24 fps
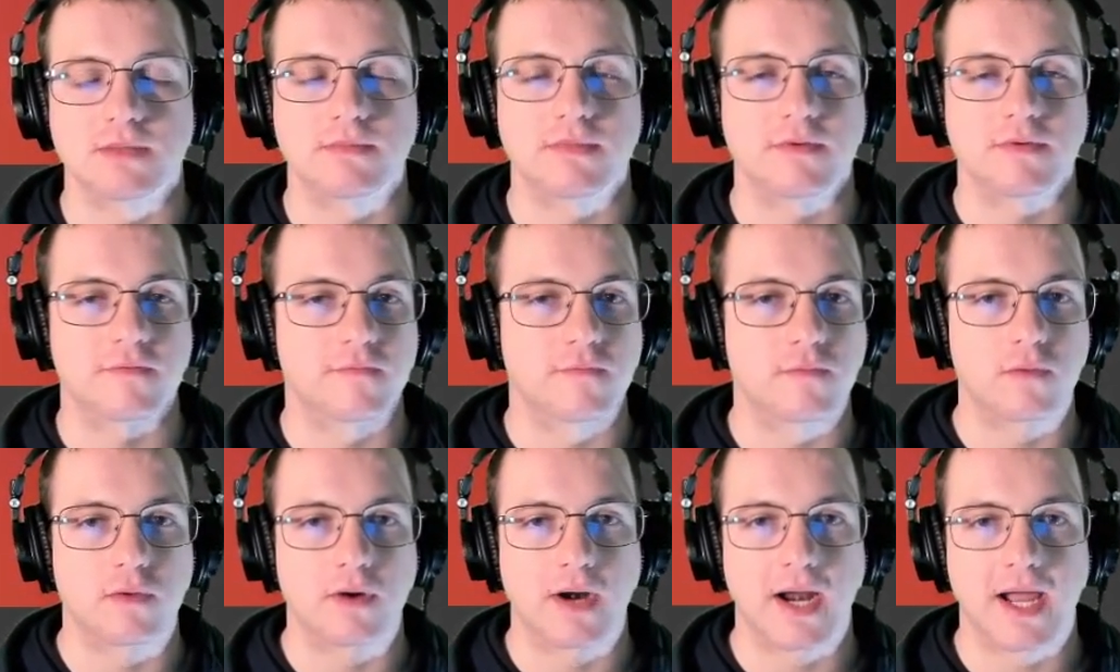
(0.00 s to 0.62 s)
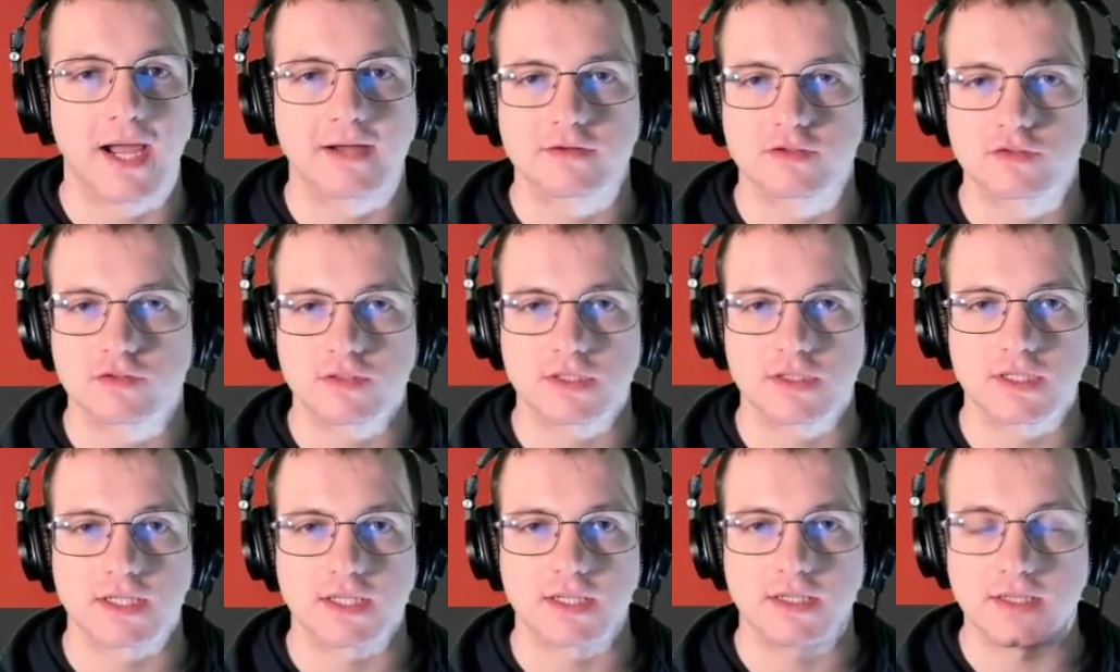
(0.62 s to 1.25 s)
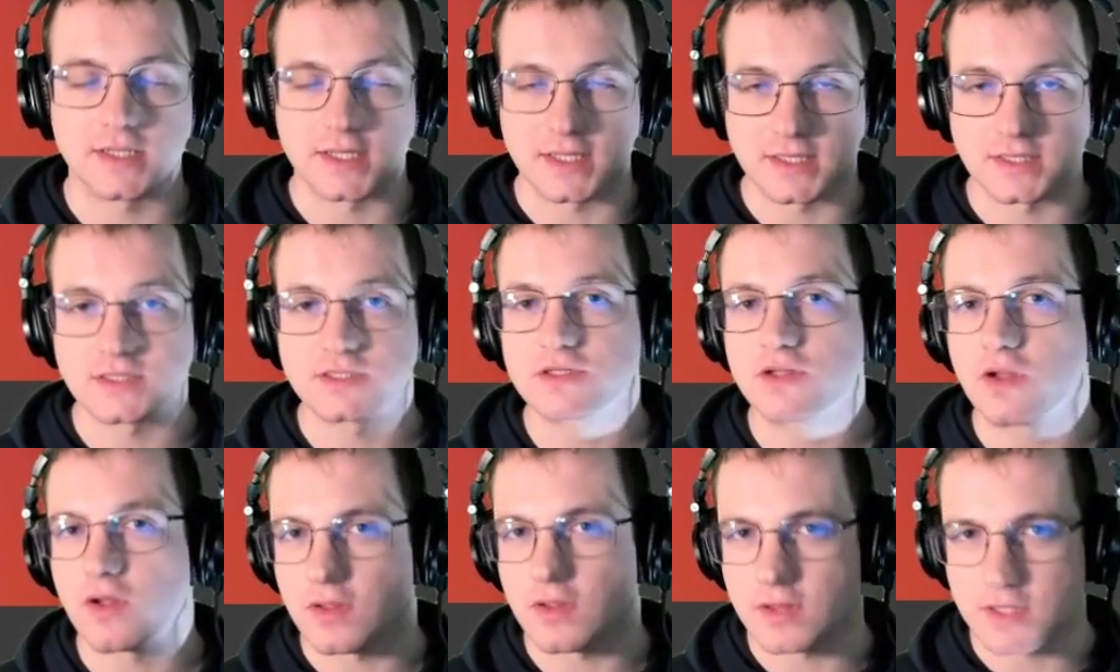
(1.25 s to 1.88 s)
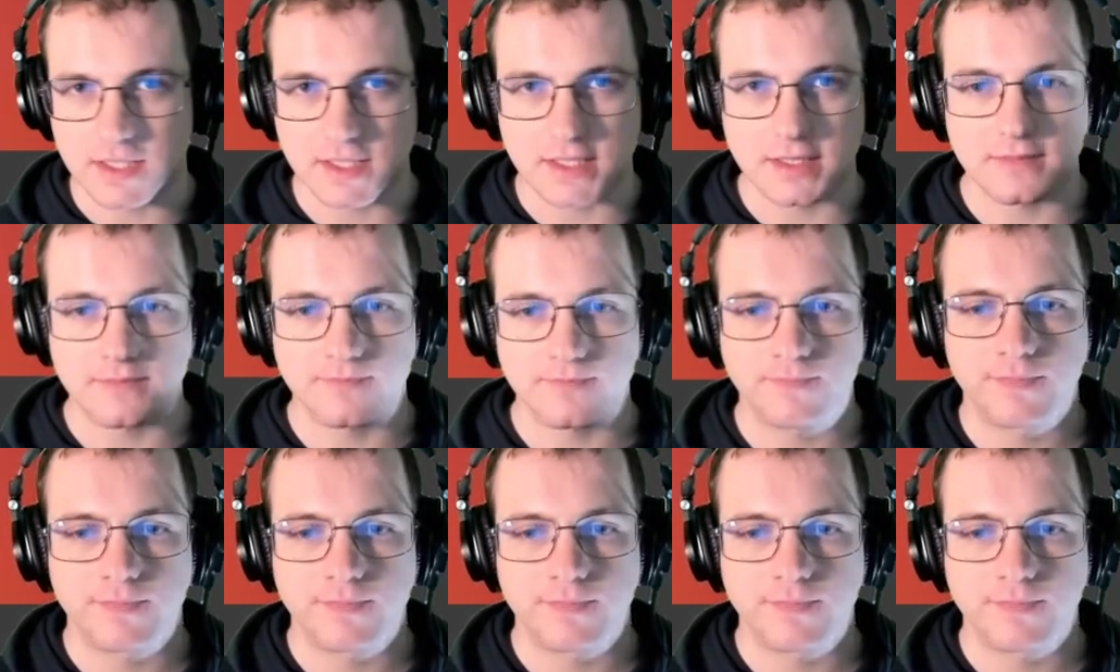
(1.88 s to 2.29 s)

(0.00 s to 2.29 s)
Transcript: before actually installing it.